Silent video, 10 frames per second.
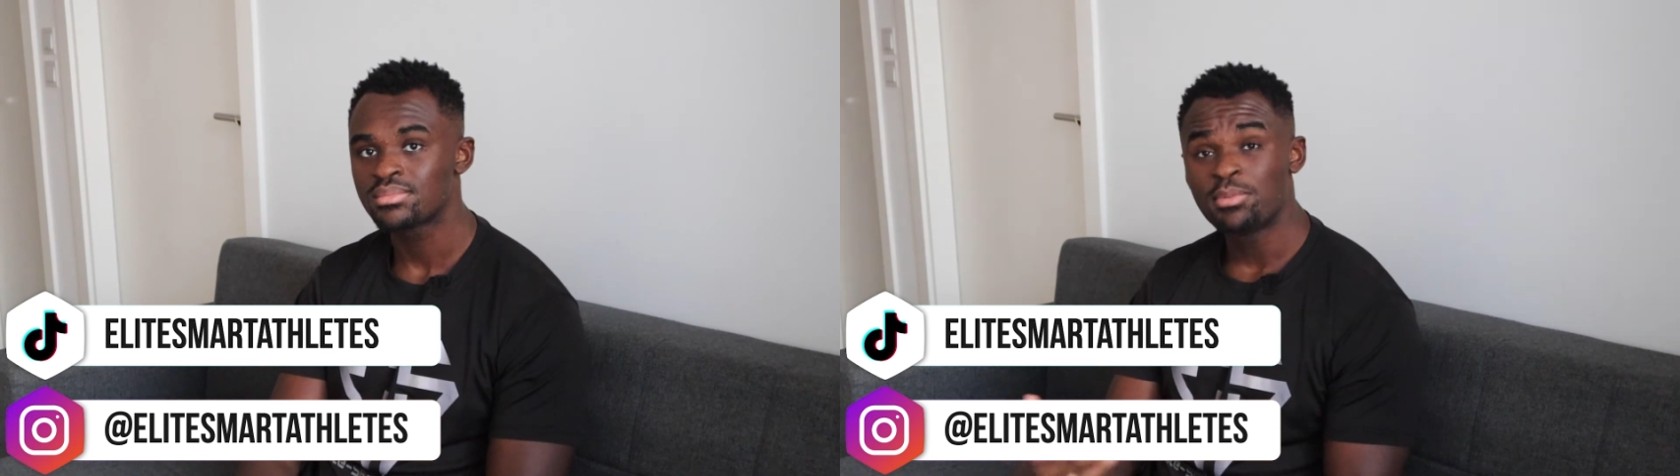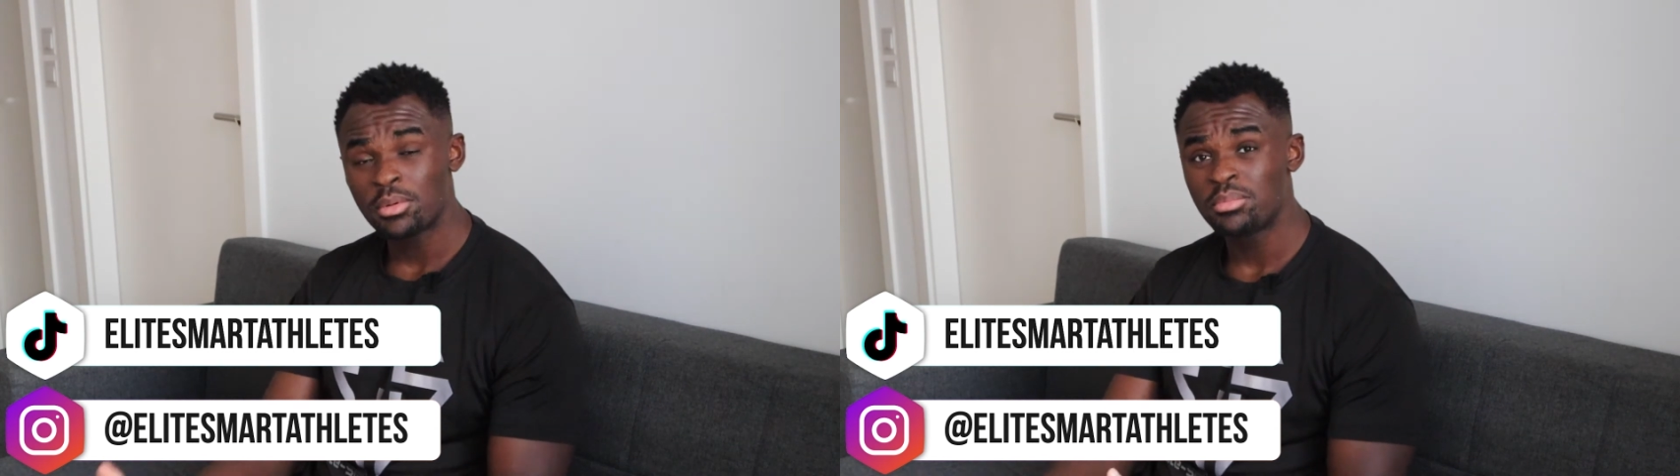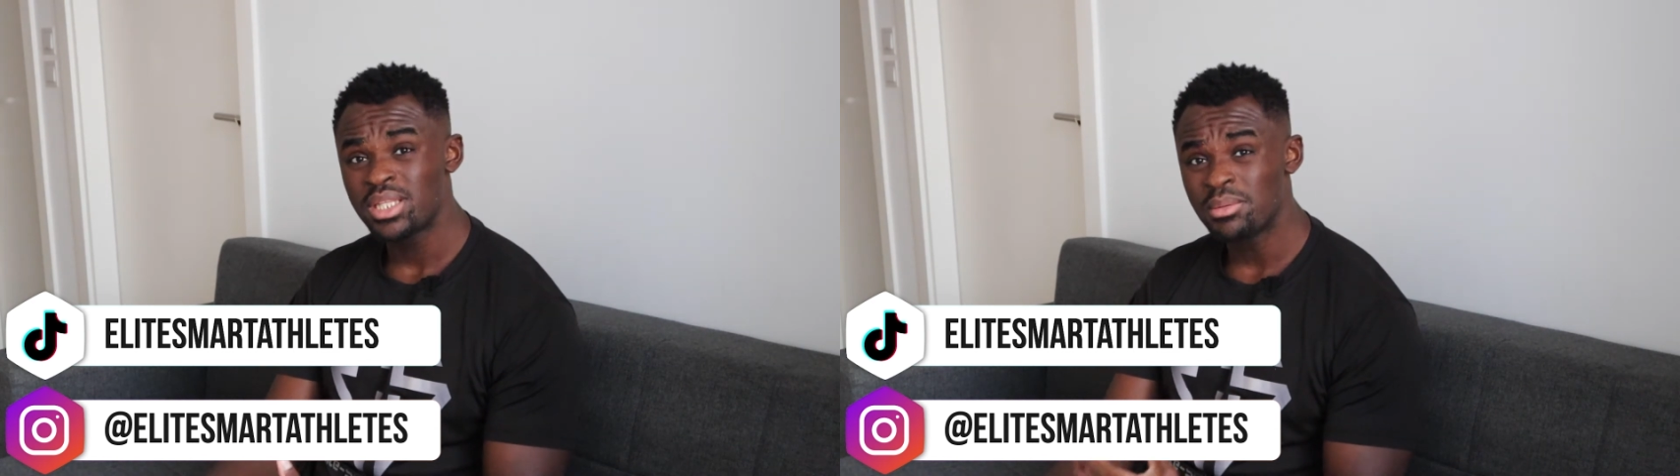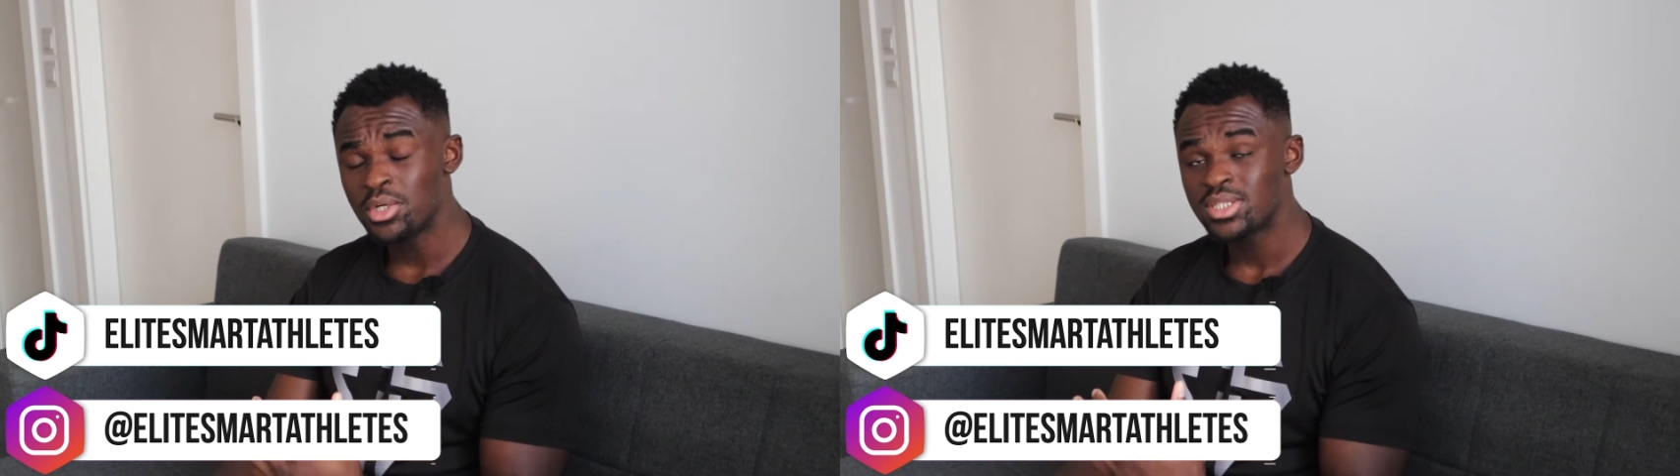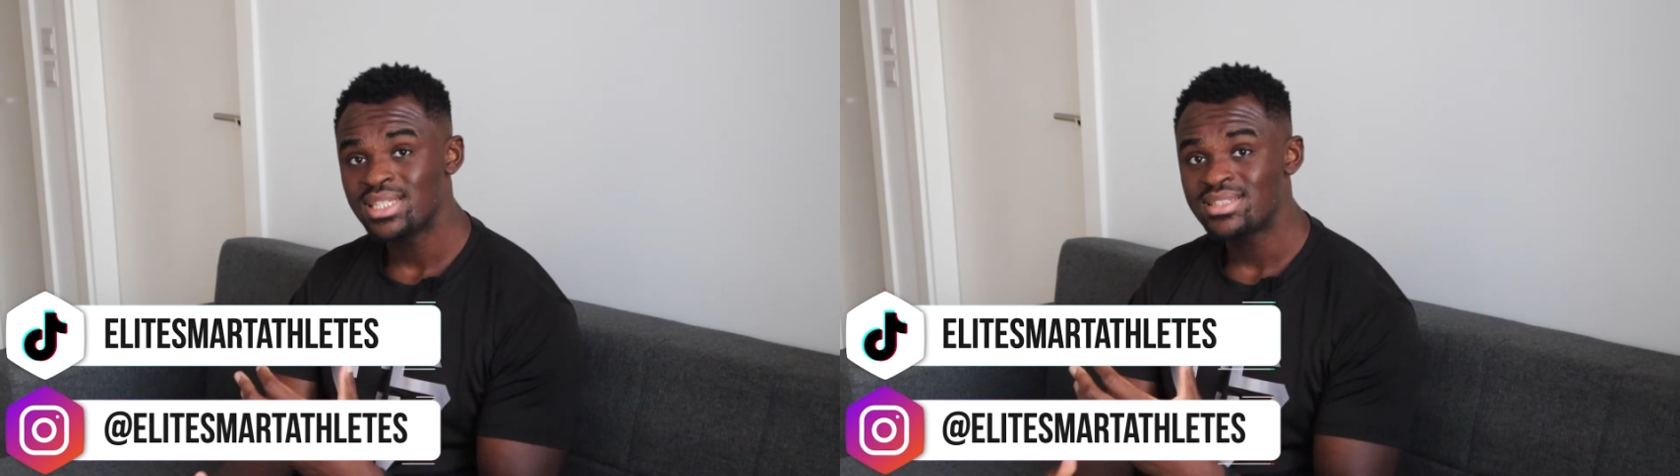It's probably the
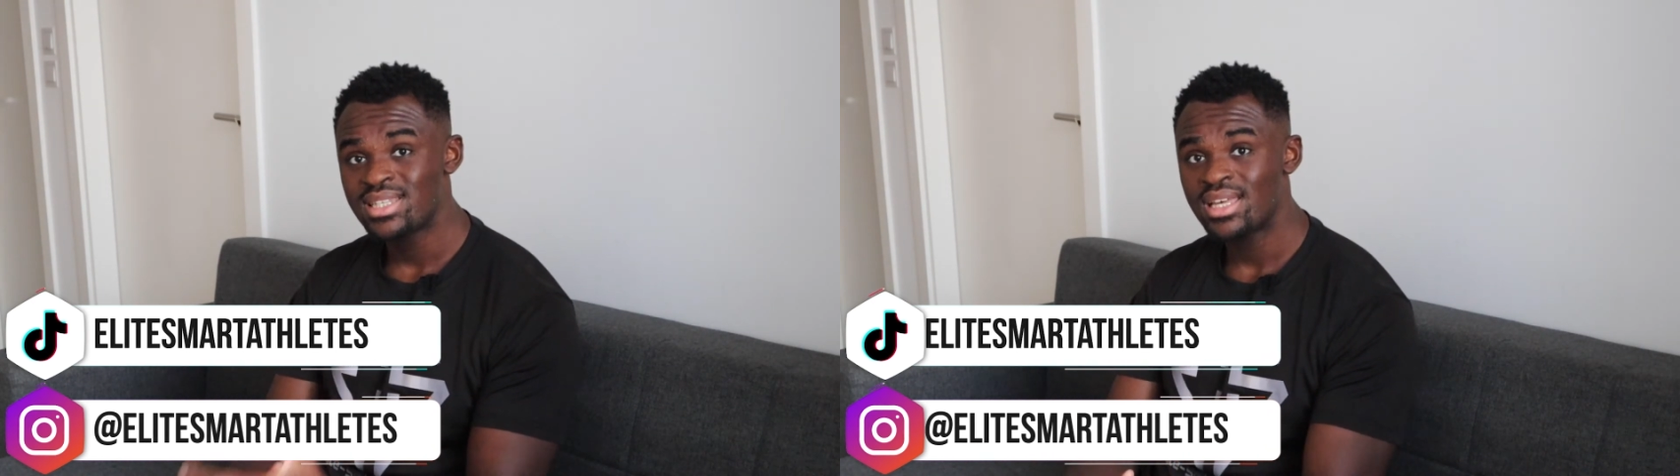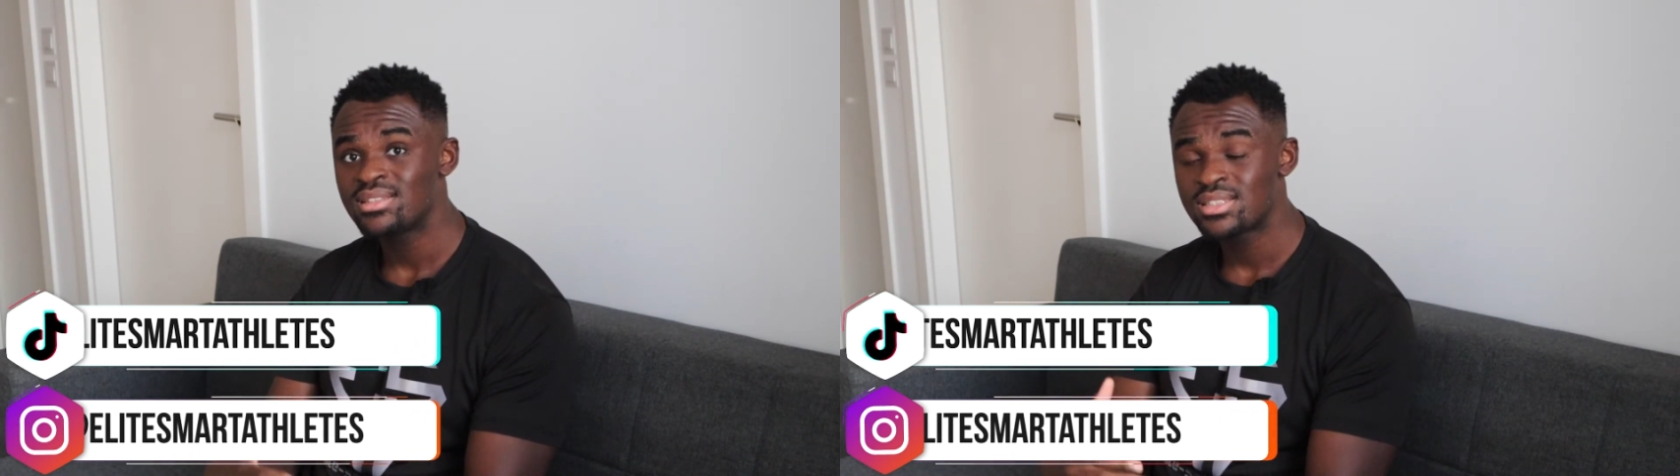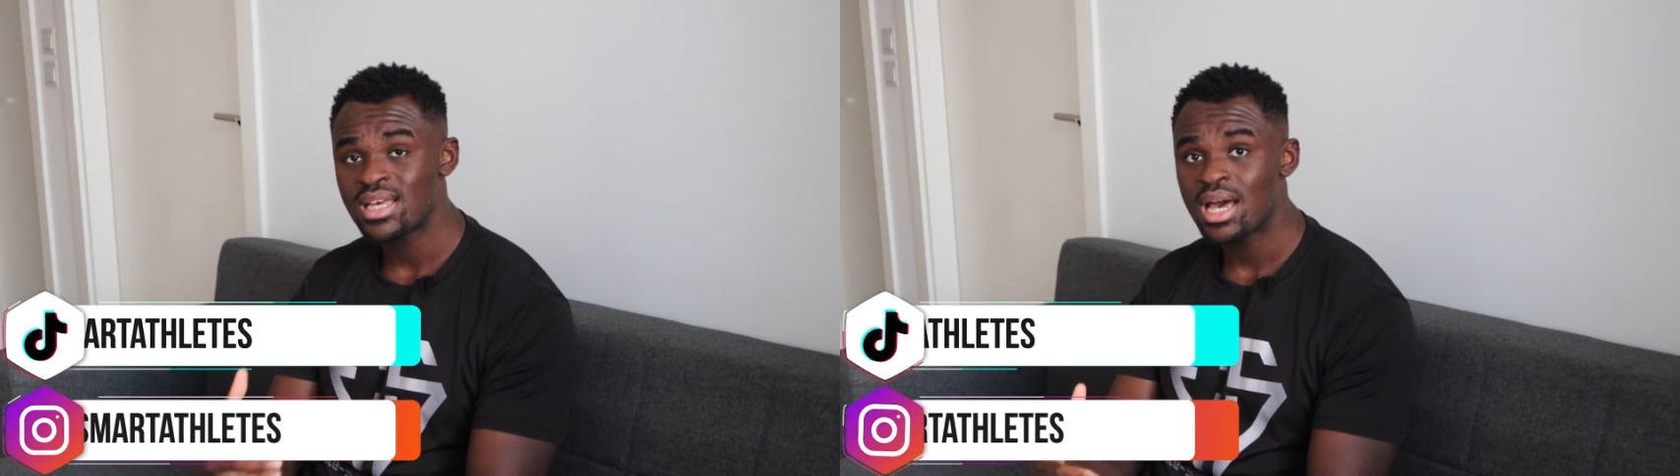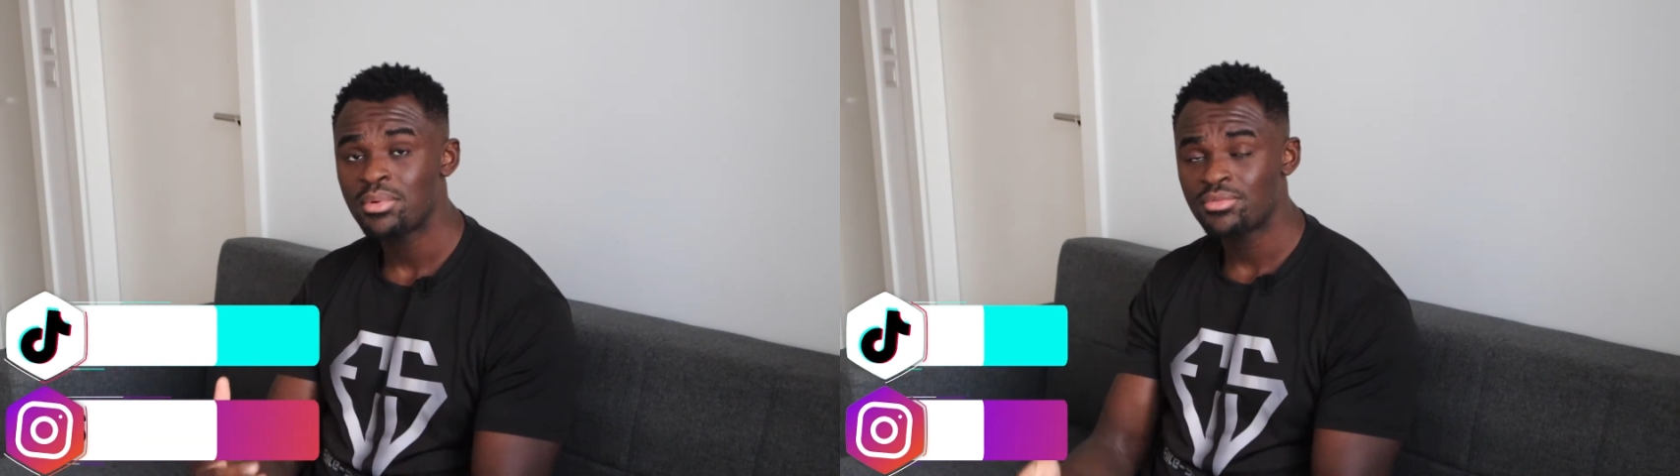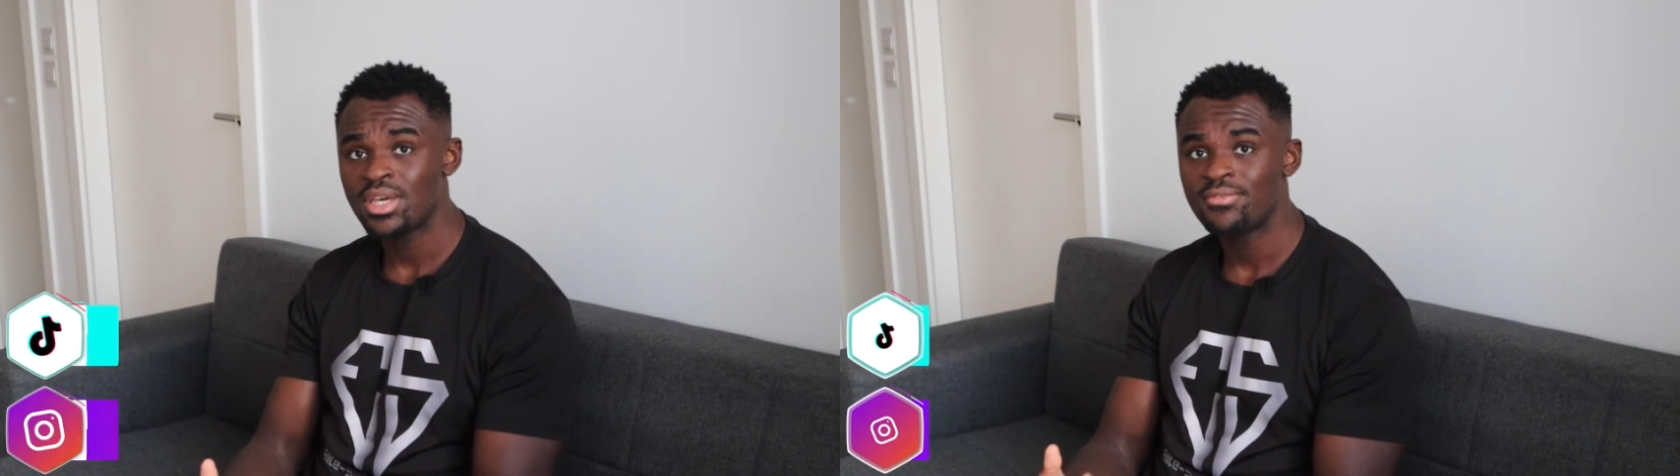most intense time
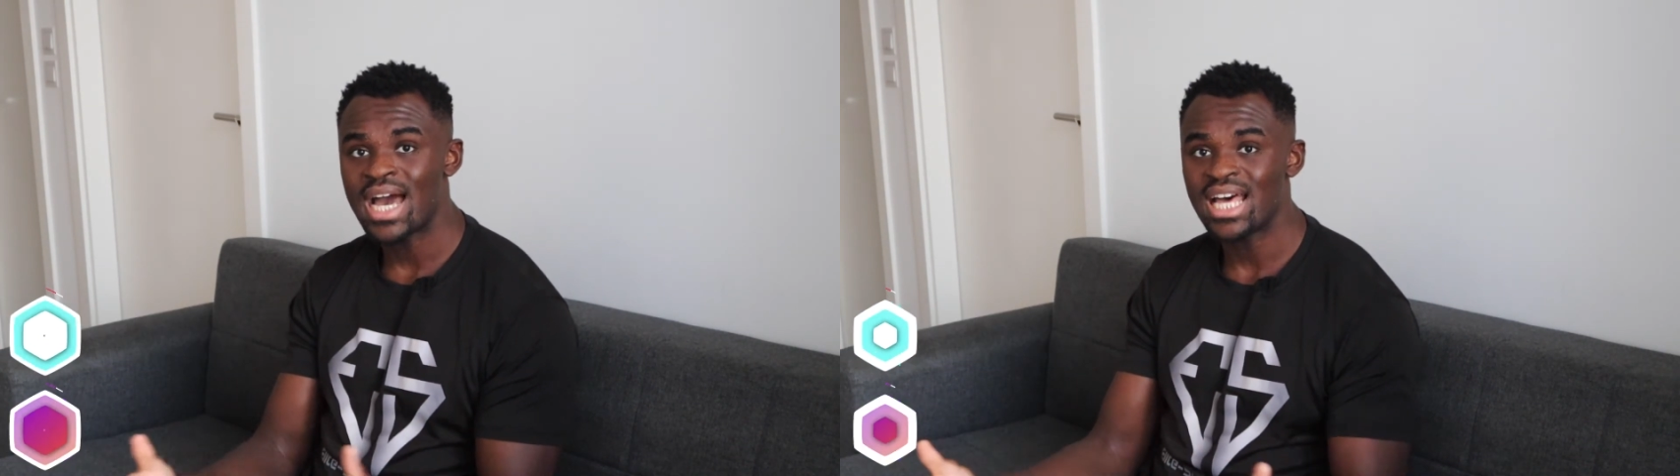of year for